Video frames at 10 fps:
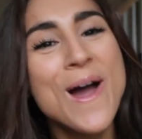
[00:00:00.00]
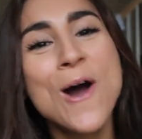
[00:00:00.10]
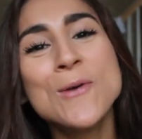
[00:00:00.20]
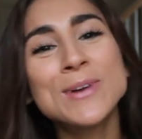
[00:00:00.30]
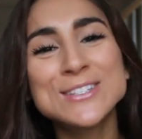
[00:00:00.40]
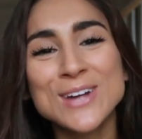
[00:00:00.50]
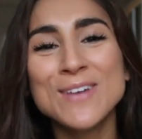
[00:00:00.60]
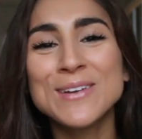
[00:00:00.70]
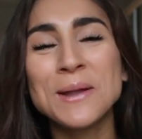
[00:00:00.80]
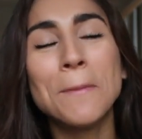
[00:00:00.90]
Hope you guys are
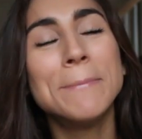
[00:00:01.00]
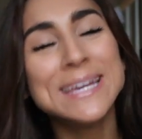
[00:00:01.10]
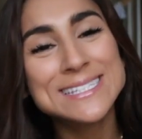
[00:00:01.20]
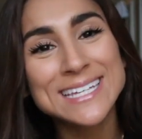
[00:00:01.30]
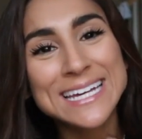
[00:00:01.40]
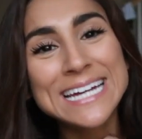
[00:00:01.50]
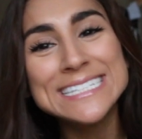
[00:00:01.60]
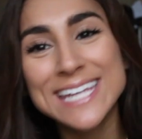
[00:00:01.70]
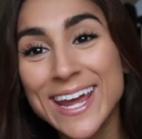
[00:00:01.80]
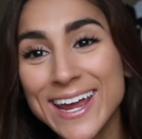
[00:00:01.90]
having an amazing
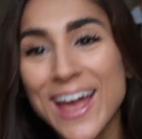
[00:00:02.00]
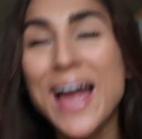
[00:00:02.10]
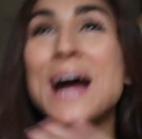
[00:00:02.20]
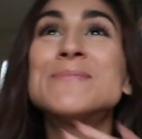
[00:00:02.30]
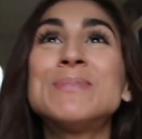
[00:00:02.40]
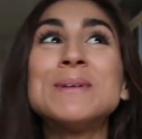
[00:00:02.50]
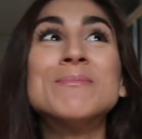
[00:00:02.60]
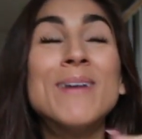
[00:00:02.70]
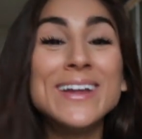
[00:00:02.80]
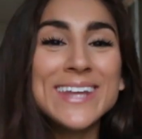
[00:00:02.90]
day. Happy
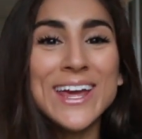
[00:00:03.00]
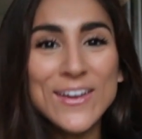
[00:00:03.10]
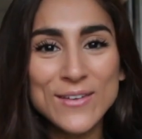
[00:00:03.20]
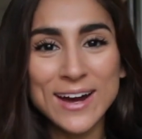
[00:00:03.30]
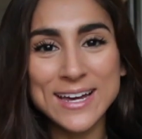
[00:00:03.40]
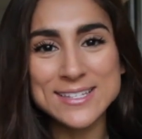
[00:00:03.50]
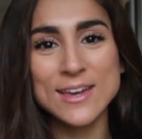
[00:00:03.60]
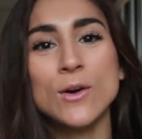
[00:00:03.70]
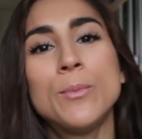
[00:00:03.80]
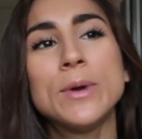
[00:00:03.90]
Monday, you guys.
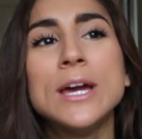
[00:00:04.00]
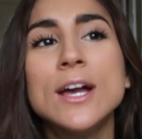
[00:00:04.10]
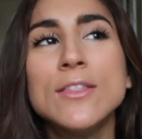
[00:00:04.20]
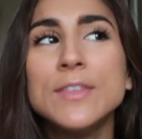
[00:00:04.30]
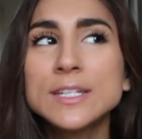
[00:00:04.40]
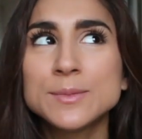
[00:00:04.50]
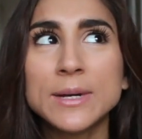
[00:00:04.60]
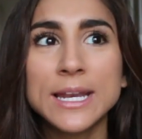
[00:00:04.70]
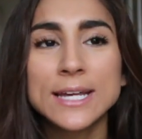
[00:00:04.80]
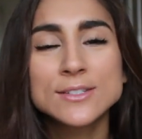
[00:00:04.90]
I hope this
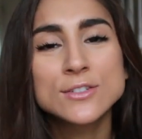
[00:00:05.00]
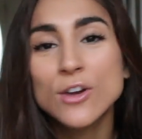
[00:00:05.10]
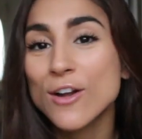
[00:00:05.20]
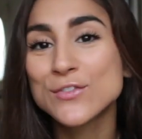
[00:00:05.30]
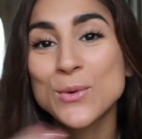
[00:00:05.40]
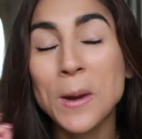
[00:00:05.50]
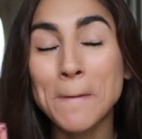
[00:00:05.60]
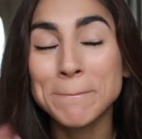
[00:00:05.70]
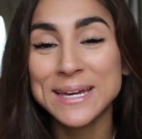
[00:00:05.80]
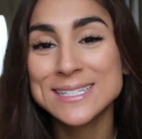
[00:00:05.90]
Monday is the start off to
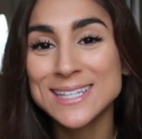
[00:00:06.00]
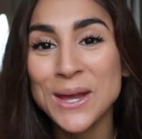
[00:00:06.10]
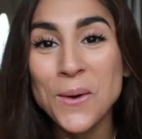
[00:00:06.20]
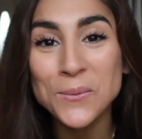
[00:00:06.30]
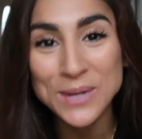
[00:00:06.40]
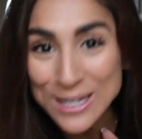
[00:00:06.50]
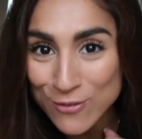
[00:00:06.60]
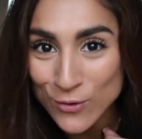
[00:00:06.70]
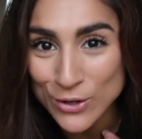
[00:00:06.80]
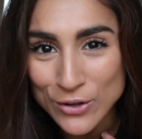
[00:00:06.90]
an amazing week
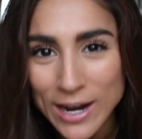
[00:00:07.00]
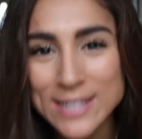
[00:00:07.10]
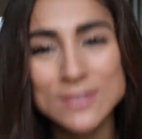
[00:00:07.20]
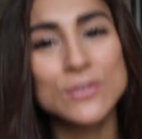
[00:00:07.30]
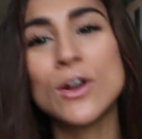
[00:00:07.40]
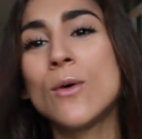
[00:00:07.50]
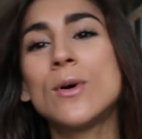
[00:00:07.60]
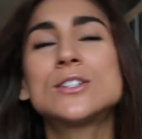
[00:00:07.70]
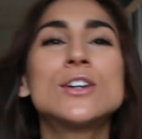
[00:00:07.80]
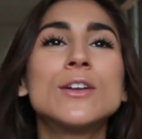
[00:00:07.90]
for you guys. If you're not
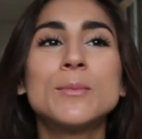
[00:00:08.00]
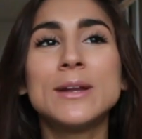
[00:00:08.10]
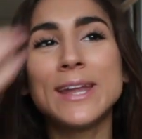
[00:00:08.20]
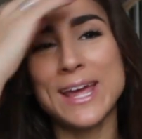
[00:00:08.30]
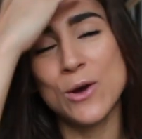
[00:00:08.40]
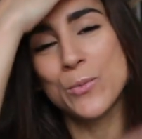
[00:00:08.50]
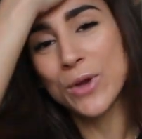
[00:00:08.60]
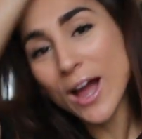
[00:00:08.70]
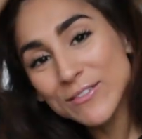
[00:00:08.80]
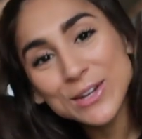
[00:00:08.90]
watching on a Monday, I hope
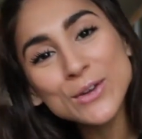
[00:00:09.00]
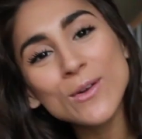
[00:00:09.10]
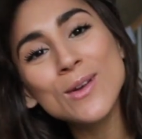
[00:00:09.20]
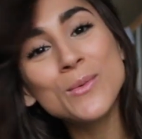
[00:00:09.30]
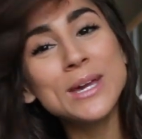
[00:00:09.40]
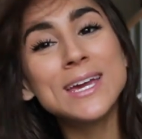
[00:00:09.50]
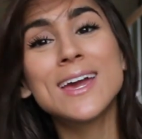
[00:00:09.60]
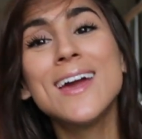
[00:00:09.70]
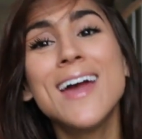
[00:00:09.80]
you're having a great week.